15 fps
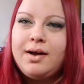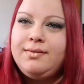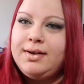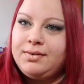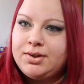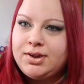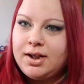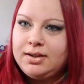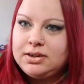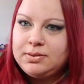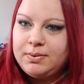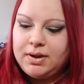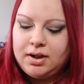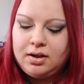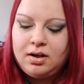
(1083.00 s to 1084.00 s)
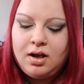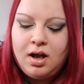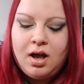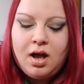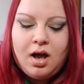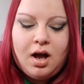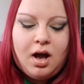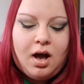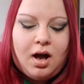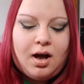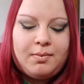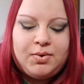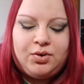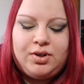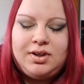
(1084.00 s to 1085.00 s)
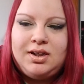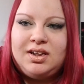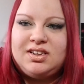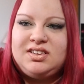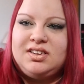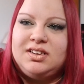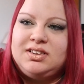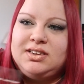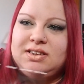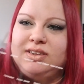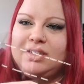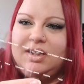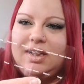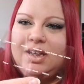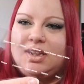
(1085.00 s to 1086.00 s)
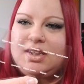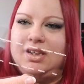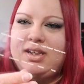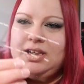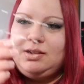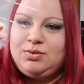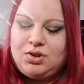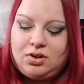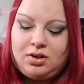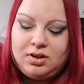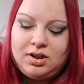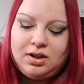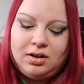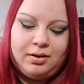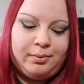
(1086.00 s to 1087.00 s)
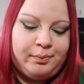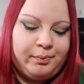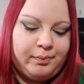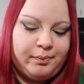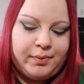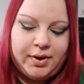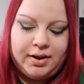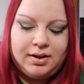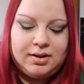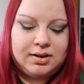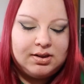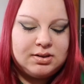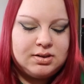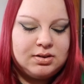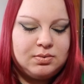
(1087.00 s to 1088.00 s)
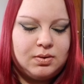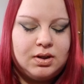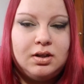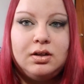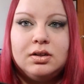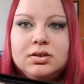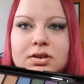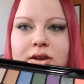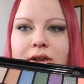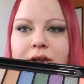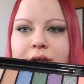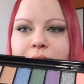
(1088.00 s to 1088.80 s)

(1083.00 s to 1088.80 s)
never tried this brand. The only thing that sucks is like the names are all here, but this is what it looks like.